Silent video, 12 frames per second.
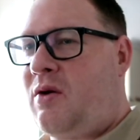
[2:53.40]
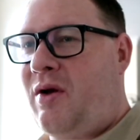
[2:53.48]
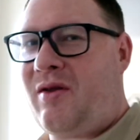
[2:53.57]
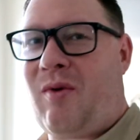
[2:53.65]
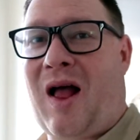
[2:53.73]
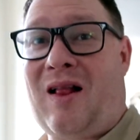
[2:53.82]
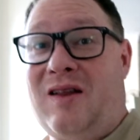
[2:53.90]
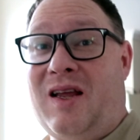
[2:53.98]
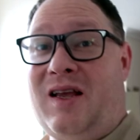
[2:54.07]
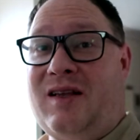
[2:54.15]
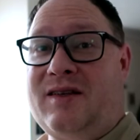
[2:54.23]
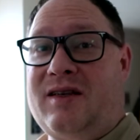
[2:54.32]
went to
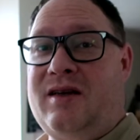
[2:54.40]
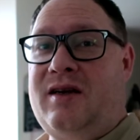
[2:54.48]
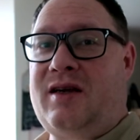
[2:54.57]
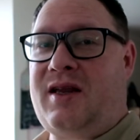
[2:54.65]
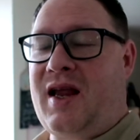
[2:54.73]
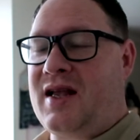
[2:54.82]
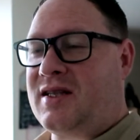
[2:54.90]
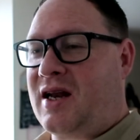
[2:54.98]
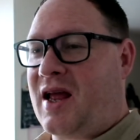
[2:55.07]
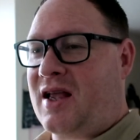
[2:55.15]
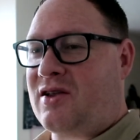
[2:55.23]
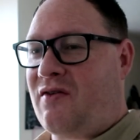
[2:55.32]
Aldi's
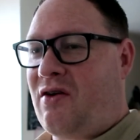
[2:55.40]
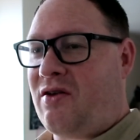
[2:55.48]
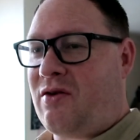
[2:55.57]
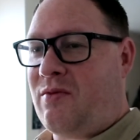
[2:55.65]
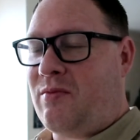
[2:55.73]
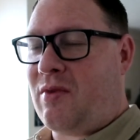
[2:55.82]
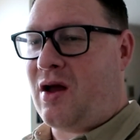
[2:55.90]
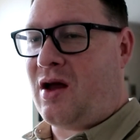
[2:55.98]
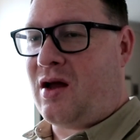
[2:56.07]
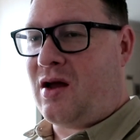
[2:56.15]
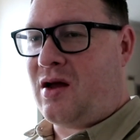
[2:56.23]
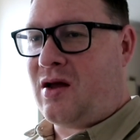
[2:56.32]
yesterday, so I've got some
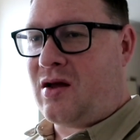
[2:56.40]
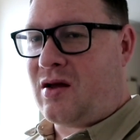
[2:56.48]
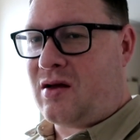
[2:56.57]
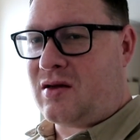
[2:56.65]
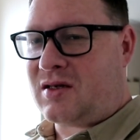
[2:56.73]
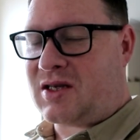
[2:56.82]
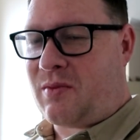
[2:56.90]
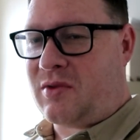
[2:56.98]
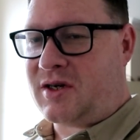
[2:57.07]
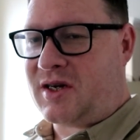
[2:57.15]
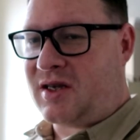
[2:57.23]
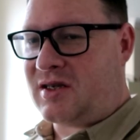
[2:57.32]

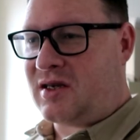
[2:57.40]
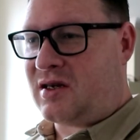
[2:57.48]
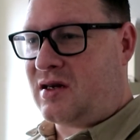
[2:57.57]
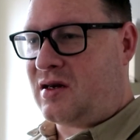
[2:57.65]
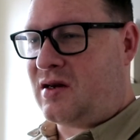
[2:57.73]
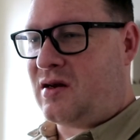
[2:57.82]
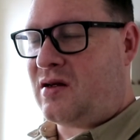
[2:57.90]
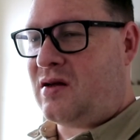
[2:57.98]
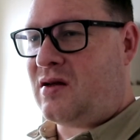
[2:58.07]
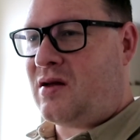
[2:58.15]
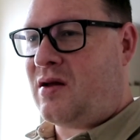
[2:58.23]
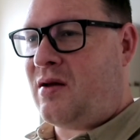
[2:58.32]
sandwiches and
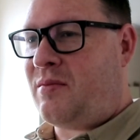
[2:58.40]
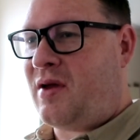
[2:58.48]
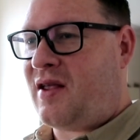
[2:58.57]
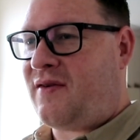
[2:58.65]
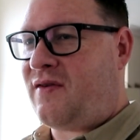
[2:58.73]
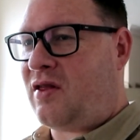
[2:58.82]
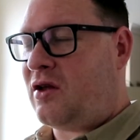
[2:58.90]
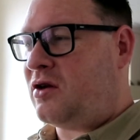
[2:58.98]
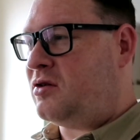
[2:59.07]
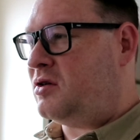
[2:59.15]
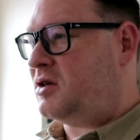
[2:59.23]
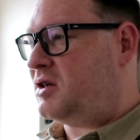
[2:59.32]
bits for
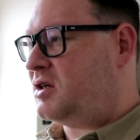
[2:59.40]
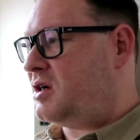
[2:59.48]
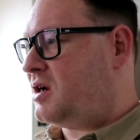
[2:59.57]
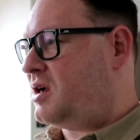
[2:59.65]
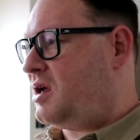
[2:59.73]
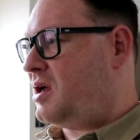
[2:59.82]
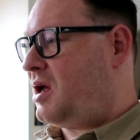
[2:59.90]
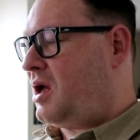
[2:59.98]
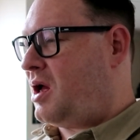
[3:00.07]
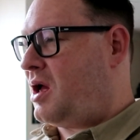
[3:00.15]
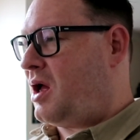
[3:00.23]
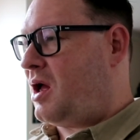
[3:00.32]
lunch.
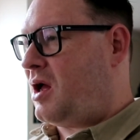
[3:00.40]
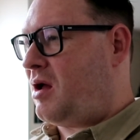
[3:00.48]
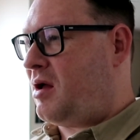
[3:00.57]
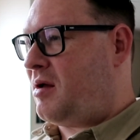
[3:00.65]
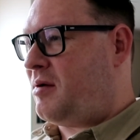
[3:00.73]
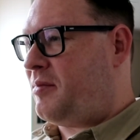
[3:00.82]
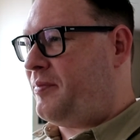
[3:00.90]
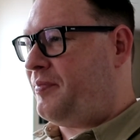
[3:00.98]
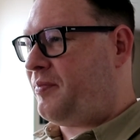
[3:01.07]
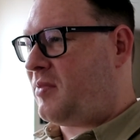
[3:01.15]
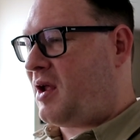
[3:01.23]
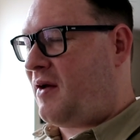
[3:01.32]

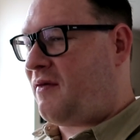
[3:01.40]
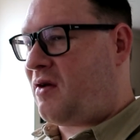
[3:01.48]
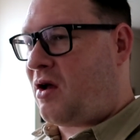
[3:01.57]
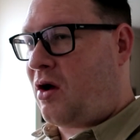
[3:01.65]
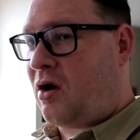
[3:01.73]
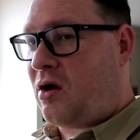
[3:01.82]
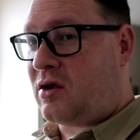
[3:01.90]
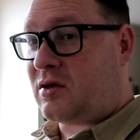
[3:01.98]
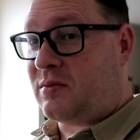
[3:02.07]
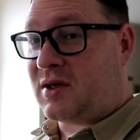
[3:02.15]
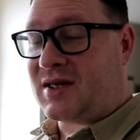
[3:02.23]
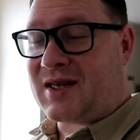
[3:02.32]
I've got
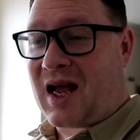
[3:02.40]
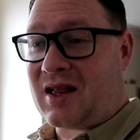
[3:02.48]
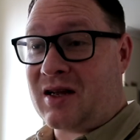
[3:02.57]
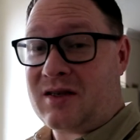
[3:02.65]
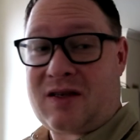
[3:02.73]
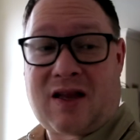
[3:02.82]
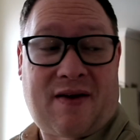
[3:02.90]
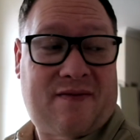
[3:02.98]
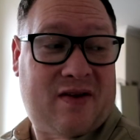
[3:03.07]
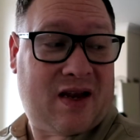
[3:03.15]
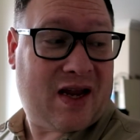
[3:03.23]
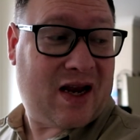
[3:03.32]
some salads and
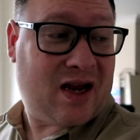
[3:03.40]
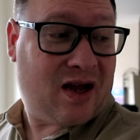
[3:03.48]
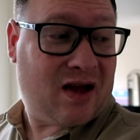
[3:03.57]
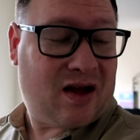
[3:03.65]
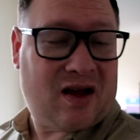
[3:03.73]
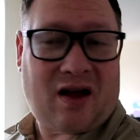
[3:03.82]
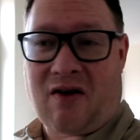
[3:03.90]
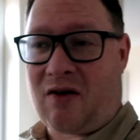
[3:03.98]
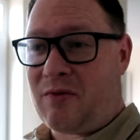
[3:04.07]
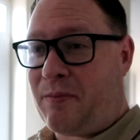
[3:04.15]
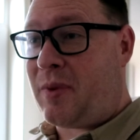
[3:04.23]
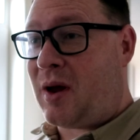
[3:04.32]
that for dinner.
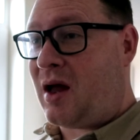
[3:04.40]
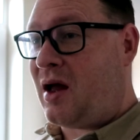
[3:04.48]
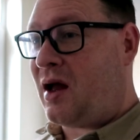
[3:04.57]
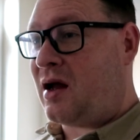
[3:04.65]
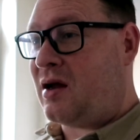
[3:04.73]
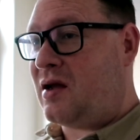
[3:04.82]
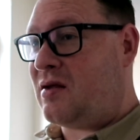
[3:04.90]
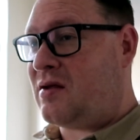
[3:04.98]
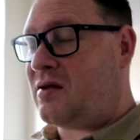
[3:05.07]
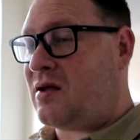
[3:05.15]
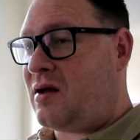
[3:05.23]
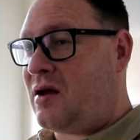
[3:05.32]
Got
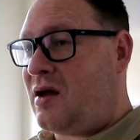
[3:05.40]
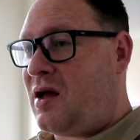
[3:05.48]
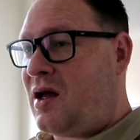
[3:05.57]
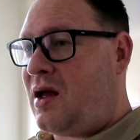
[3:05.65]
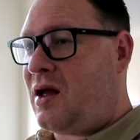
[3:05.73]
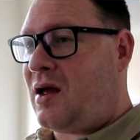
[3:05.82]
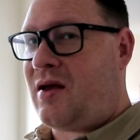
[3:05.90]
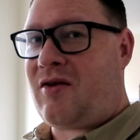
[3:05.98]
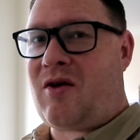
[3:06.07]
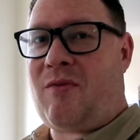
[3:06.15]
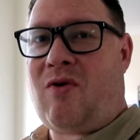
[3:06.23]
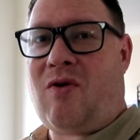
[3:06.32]
burgers,
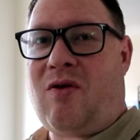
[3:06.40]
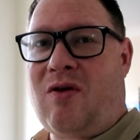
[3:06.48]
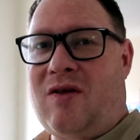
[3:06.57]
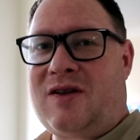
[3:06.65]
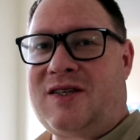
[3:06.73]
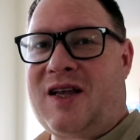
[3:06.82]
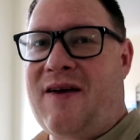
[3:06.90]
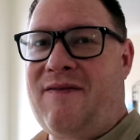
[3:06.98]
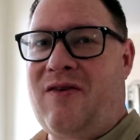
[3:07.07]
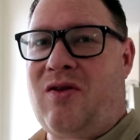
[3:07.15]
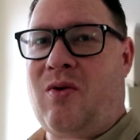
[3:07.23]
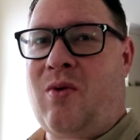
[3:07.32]
so I'm all
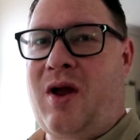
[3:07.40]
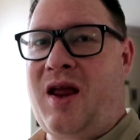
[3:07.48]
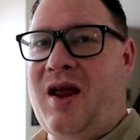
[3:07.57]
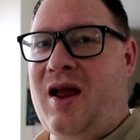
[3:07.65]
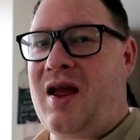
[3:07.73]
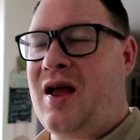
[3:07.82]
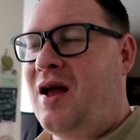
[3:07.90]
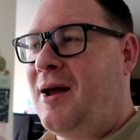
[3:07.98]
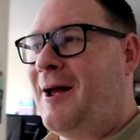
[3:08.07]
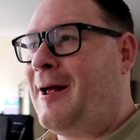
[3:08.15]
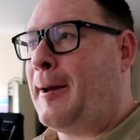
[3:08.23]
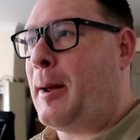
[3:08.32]
set for the week.
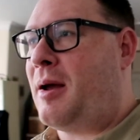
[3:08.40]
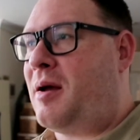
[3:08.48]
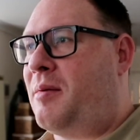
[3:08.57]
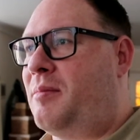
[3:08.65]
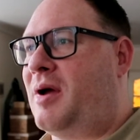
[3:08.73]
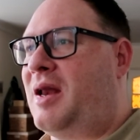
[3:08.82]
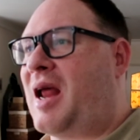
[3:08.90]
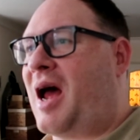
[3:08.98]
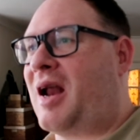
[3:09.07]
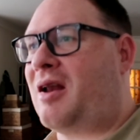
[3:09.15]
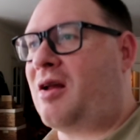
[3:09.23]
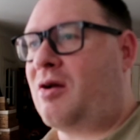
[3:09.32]
My
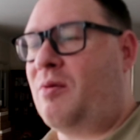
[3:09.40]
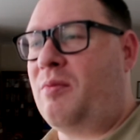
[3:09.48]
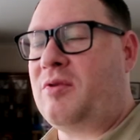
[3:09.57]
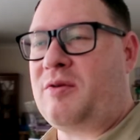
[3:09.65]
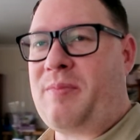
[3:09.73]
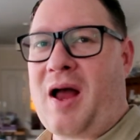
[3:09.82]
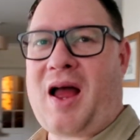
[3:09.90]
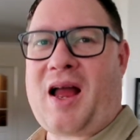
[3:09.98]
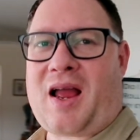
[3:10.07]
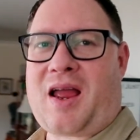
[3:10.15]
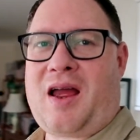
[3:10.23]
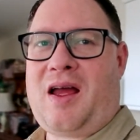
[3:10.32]
dad comes
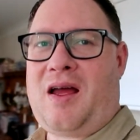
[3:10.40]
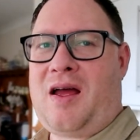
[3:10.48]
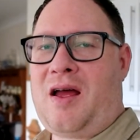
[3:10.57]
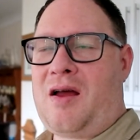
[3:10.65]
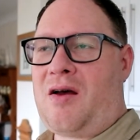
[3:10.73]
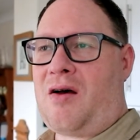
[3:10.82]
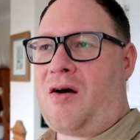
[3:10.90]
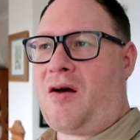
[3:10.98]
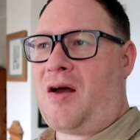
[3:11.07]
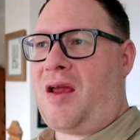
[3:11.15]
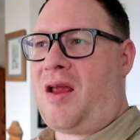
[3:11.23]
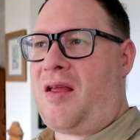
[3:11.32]
back
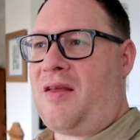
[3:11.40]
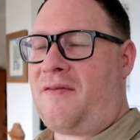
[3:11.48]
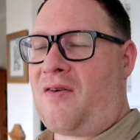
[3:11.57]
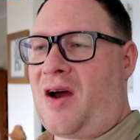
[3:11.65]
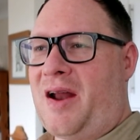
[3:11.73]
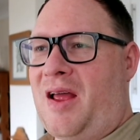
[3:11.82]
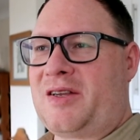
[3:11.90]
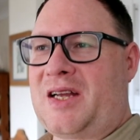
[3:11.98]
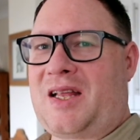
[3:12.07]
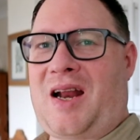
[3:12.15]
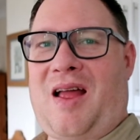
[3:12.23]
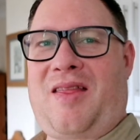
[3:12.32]
either Friday or
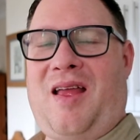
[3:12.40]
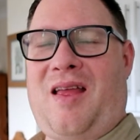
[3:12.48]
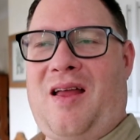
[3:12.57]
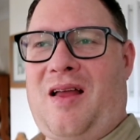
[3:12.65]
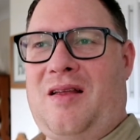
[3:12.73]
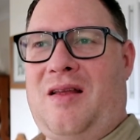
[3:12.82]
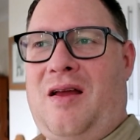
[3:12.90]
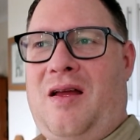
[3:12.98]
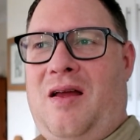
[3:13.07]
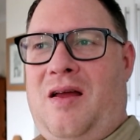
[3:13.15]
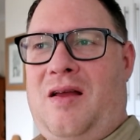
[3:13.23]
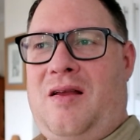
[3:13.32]
Saturday, I think.
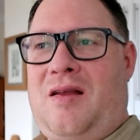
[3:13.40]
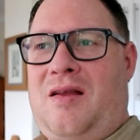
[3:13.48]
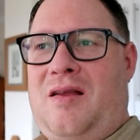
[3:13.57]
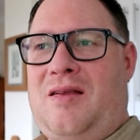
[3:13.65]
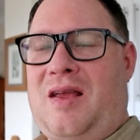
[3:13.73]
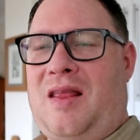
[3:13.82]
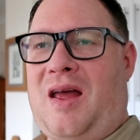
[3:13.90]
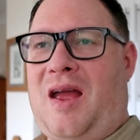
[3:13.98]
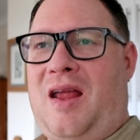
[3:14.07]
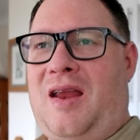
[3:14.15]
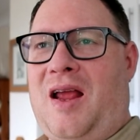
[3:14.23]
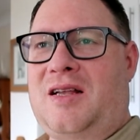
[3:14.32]
I said
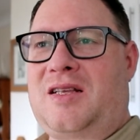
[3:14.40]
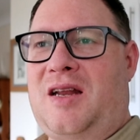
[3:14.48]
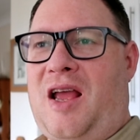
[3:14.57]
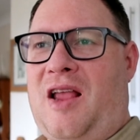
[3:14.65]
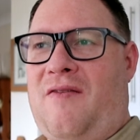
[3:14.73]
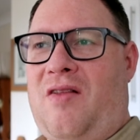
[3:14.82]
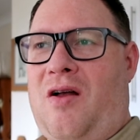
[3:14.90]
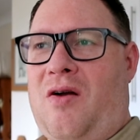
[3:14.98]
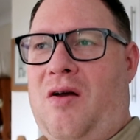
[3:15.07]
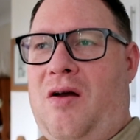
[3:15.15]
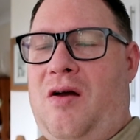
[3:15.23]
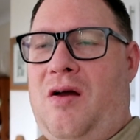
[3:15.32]
that in yesterday's
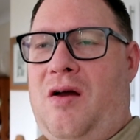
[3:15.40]
vlog,